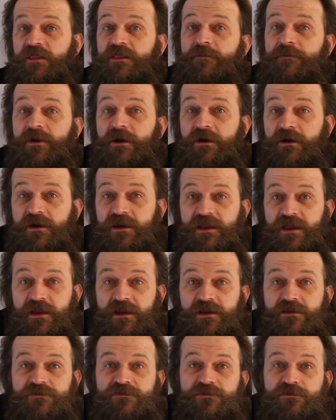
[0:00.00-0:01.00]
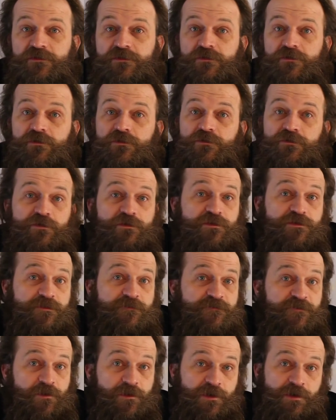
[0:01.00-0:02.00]
the barricades to do some
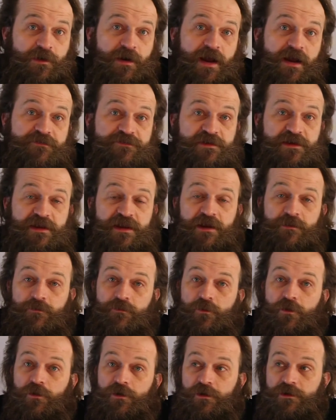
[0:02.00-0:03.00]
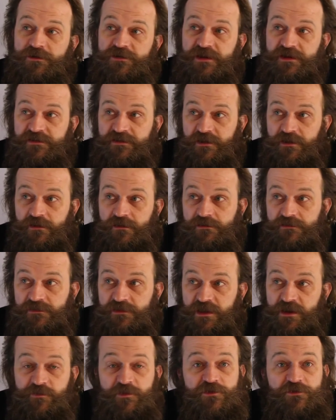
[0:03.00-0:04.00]
photographs and get more detailed
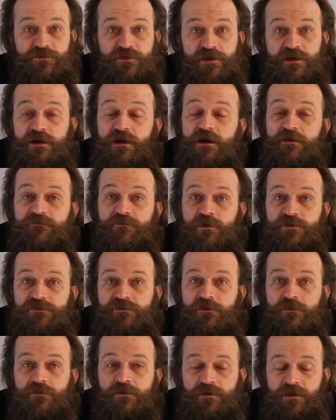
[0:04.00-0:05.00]
imagery of what's going